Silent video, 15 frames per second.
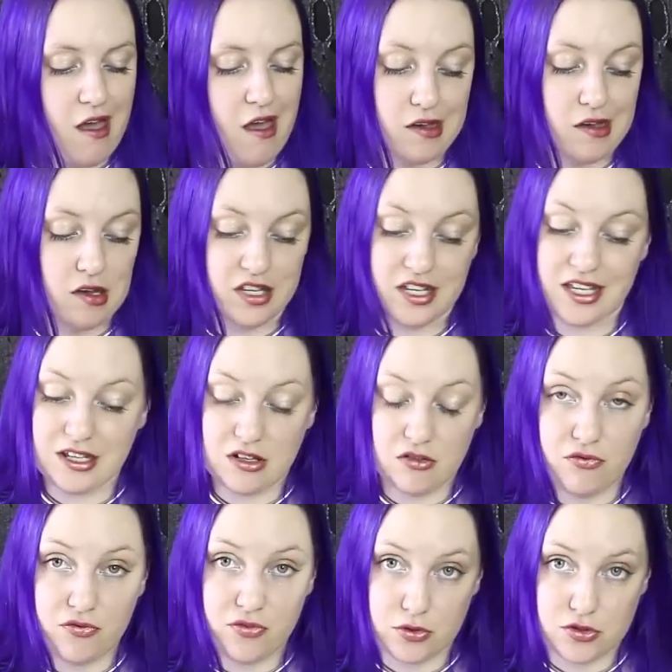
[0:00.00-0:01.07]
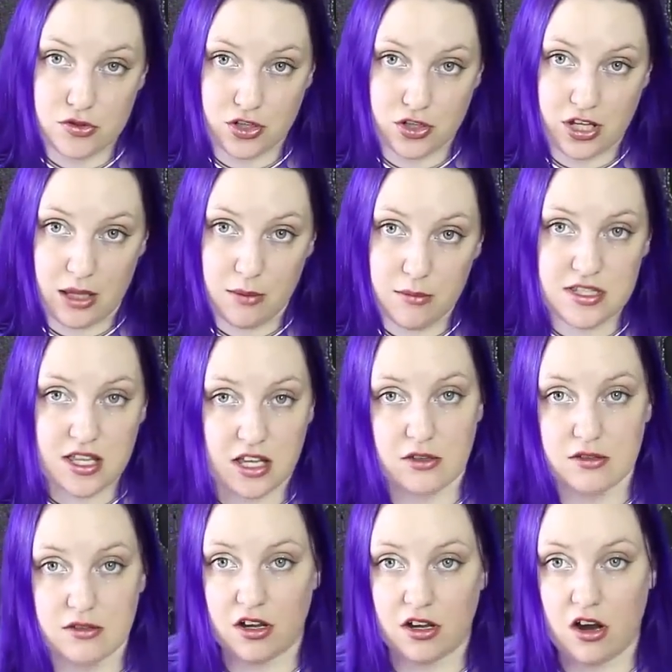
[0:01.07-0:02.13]
Uh, in future games that
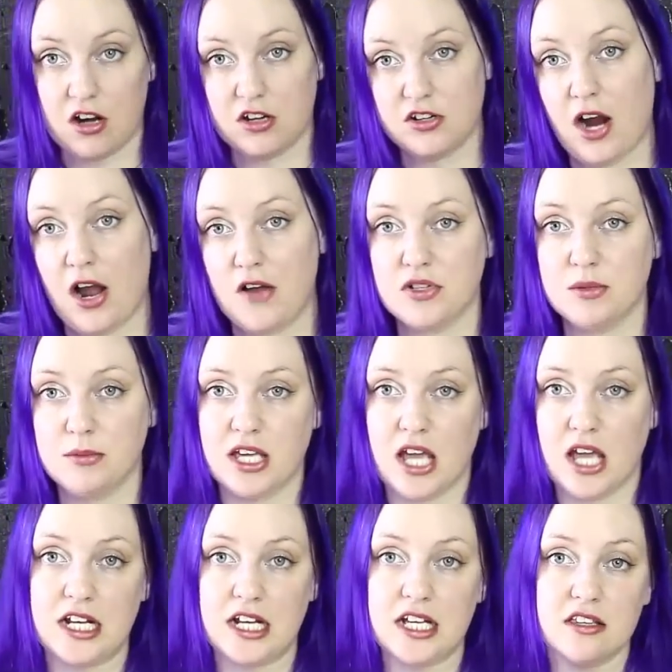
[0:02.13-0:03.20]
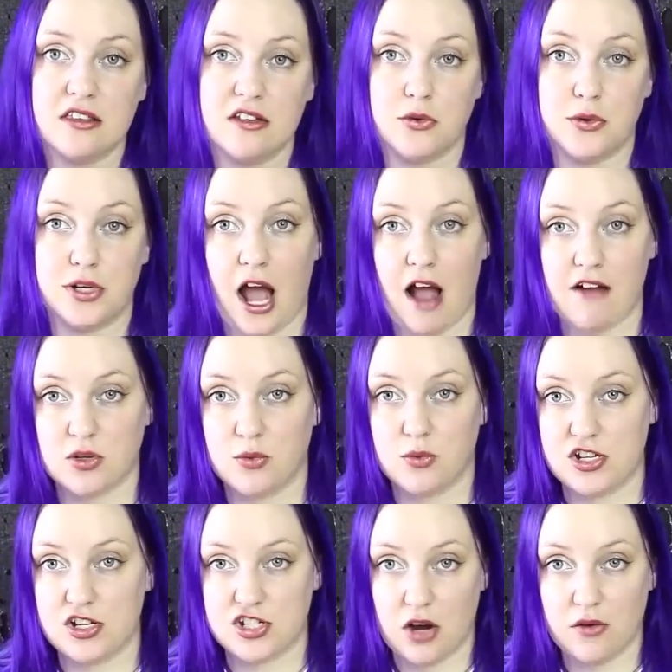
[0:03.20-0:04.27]
use a card crafting mechanic, they're going to have to
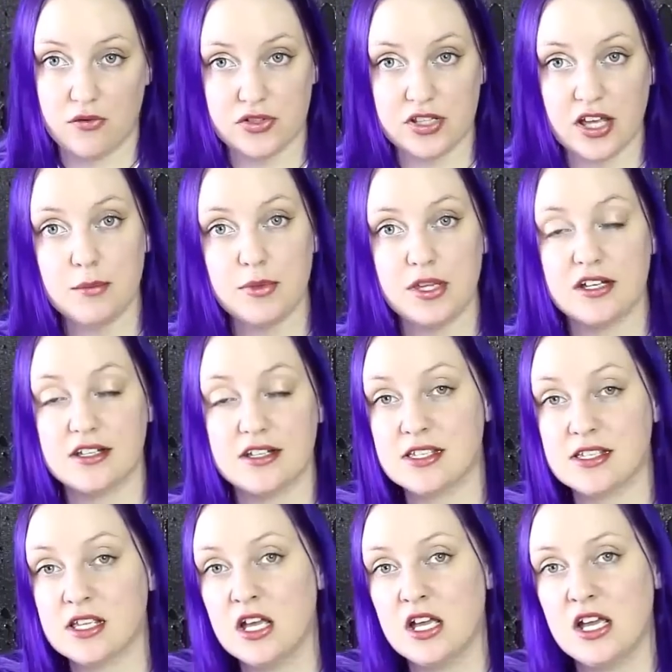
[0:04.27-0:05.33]
watch out for that because